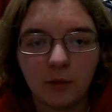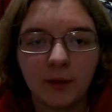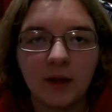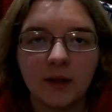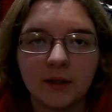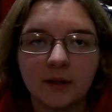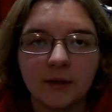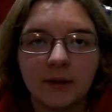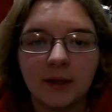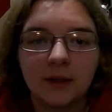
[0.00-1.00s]
be a link to
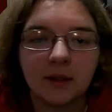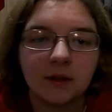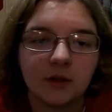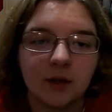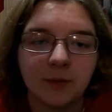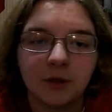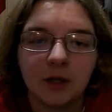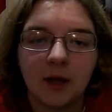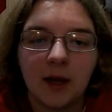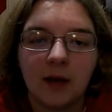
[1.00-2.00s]
it in the description
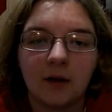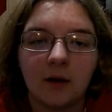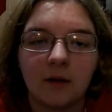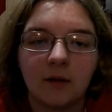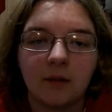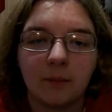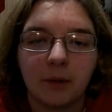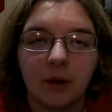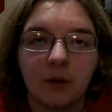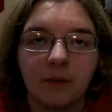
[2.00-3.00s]
and
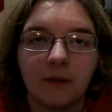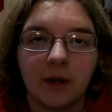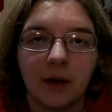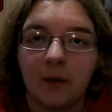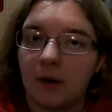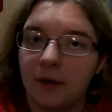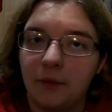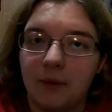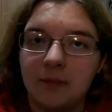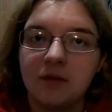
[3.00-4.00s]
below the video on the
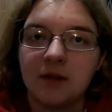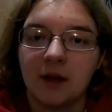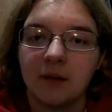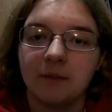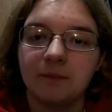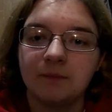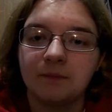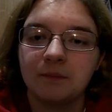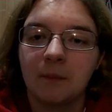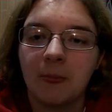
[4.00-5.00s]
website.
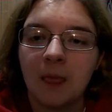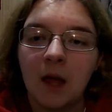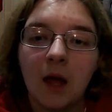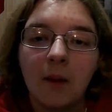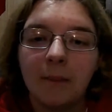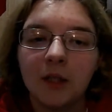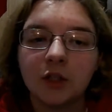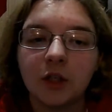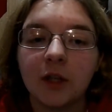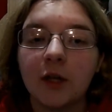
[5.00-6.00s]
Make
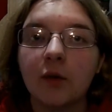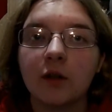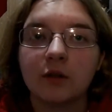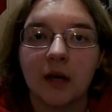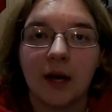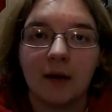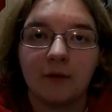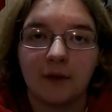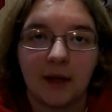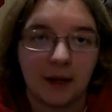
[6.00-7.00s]
sure that you also have
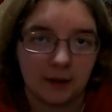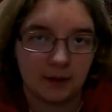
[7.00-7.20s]
a